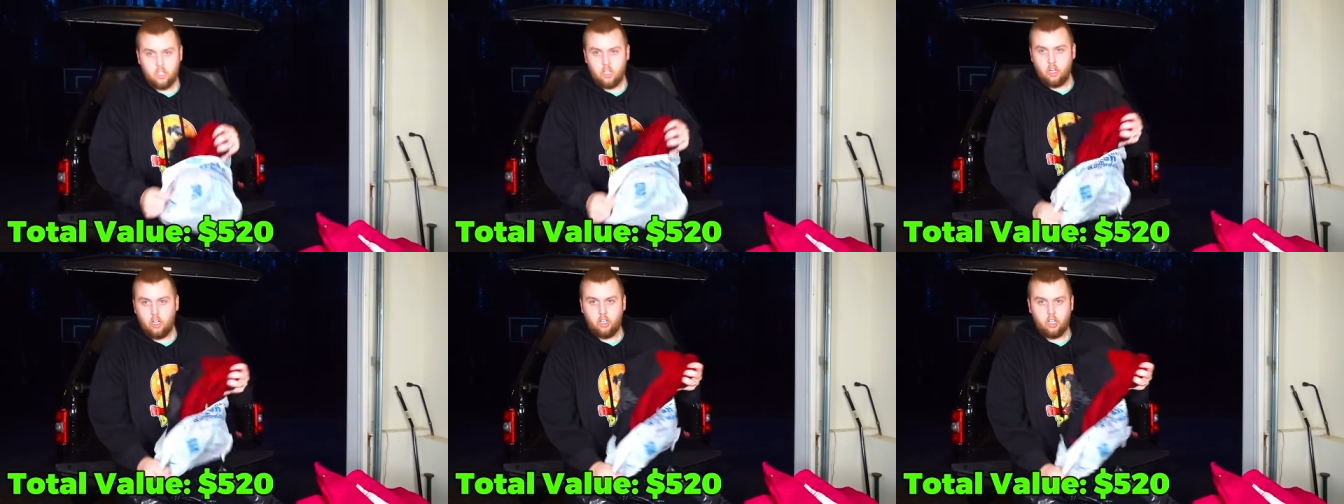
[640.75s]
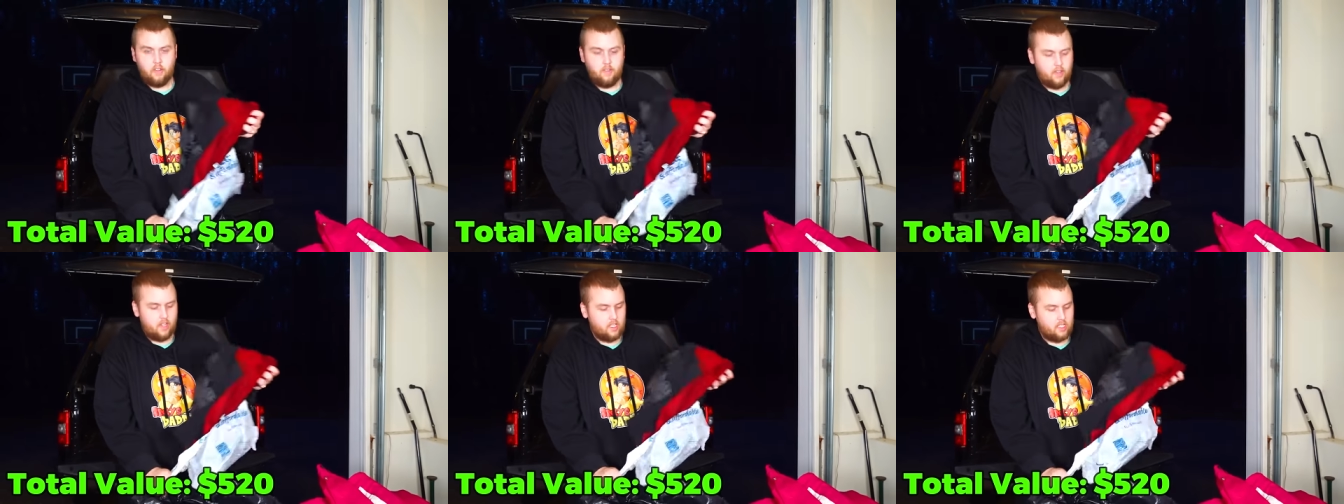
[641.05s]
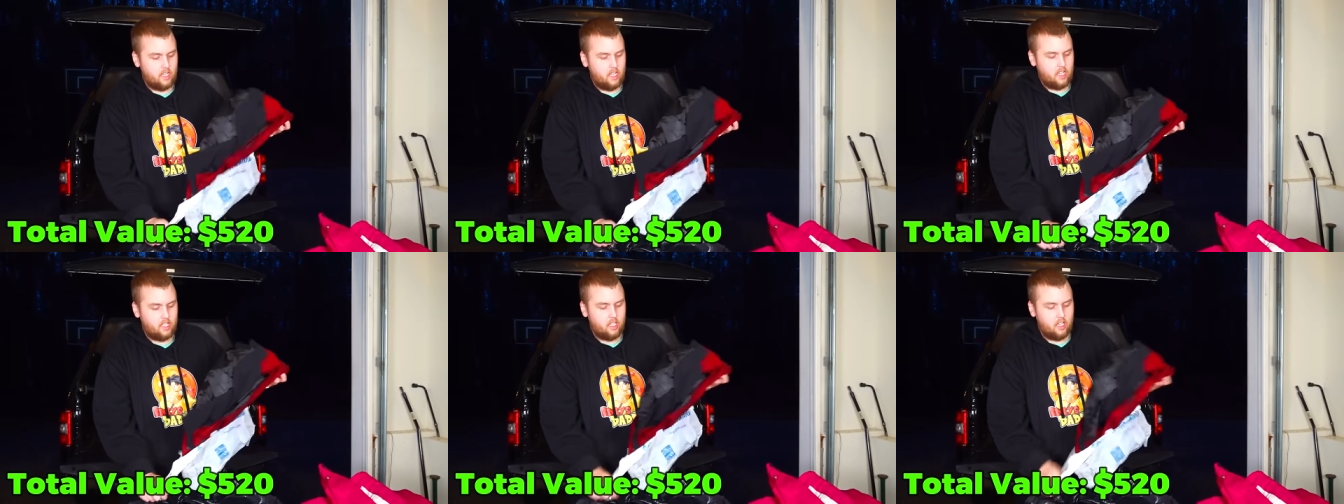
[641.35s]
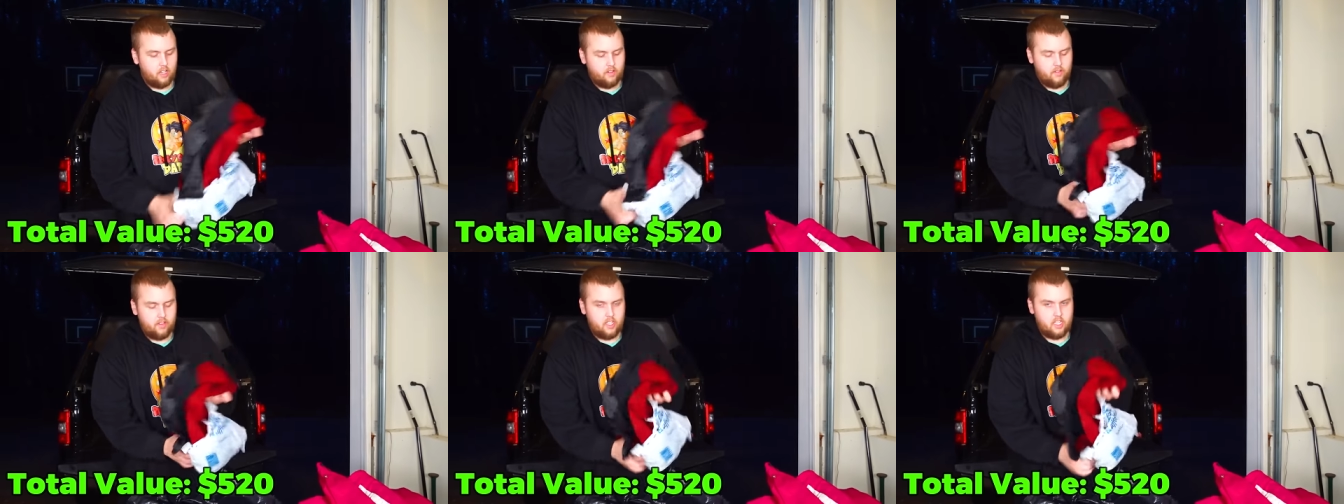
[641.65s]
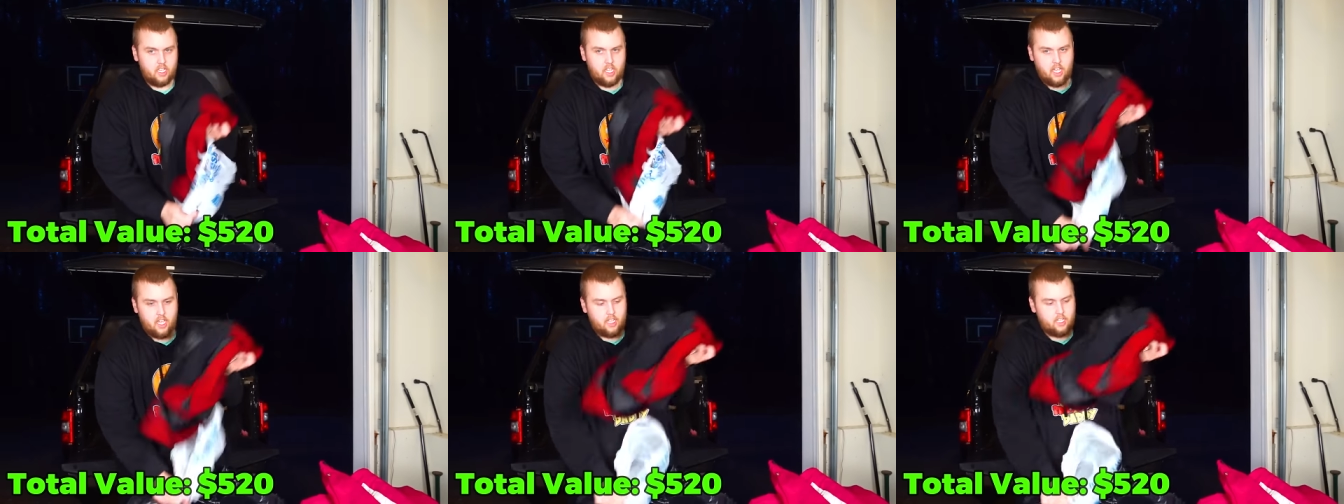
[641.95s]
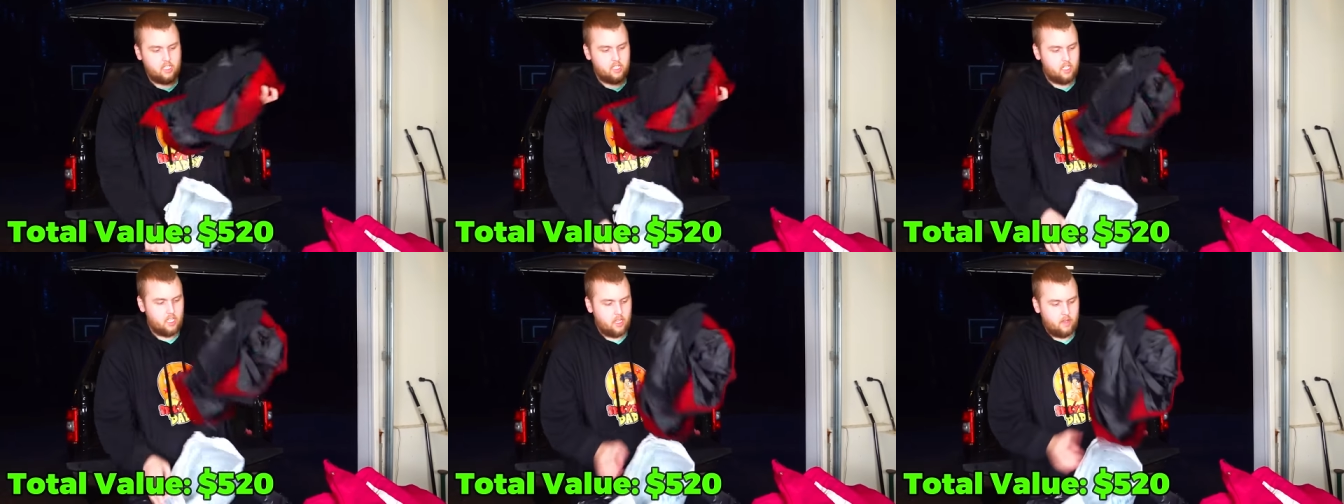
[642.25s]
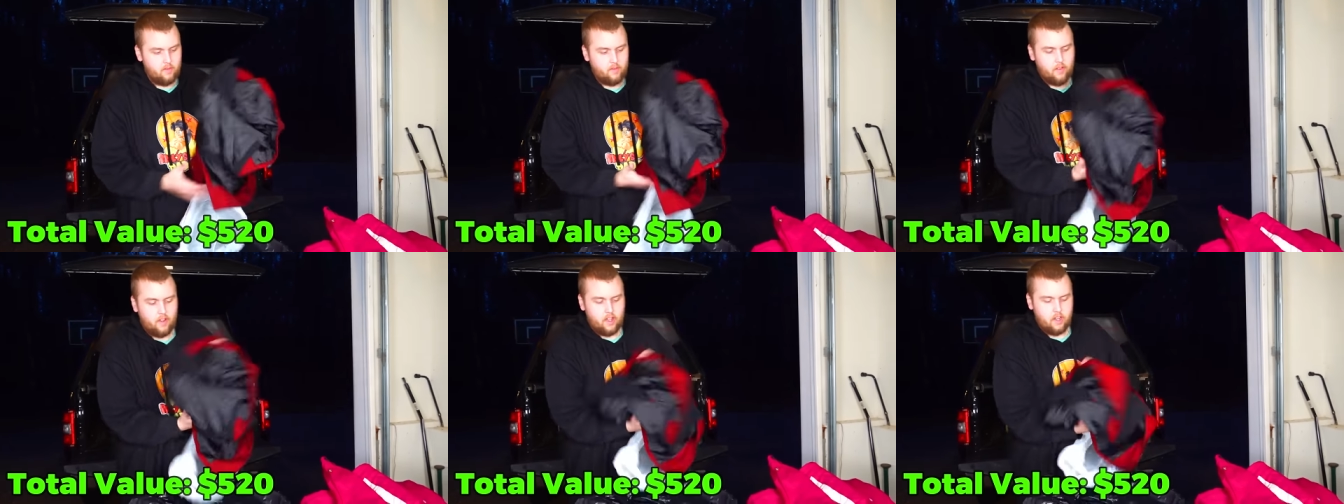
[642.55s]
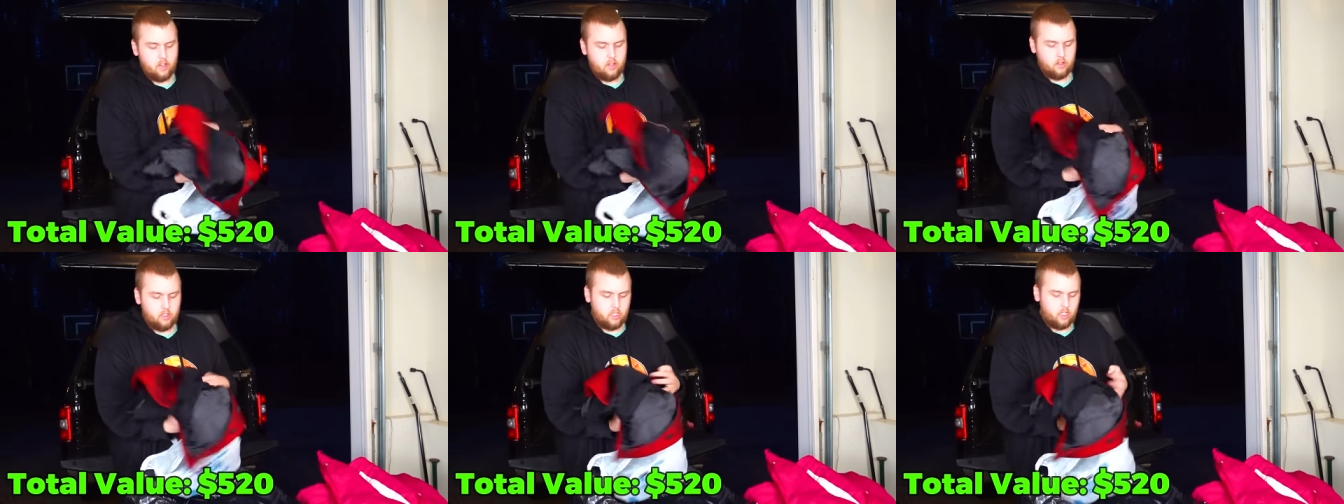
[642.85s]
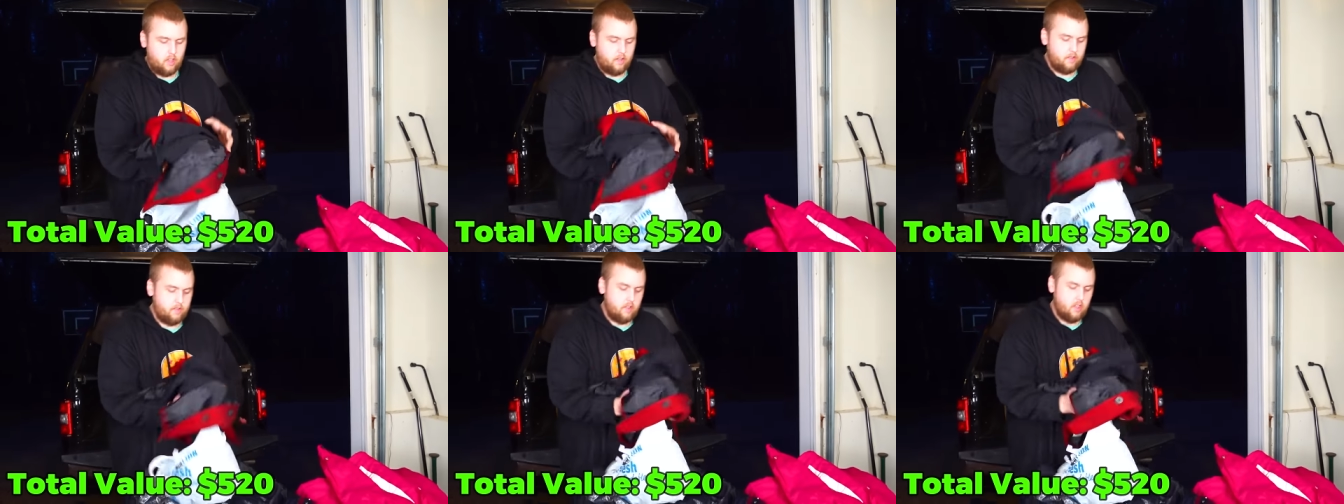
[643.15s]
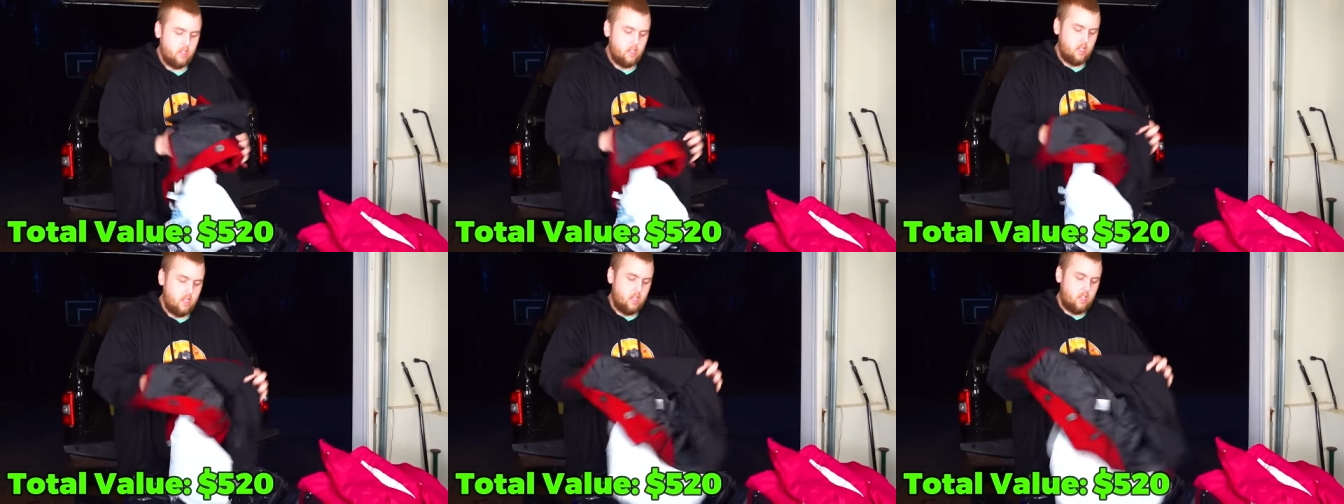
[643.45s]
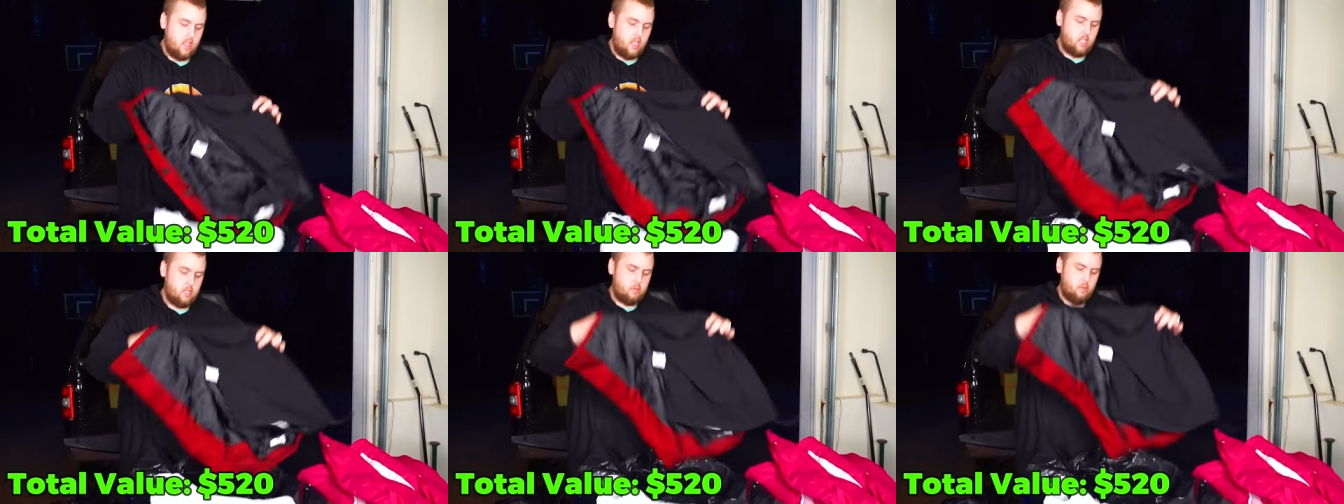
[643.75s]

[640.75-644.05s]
Only because I like to look for the tags and find new stuff. This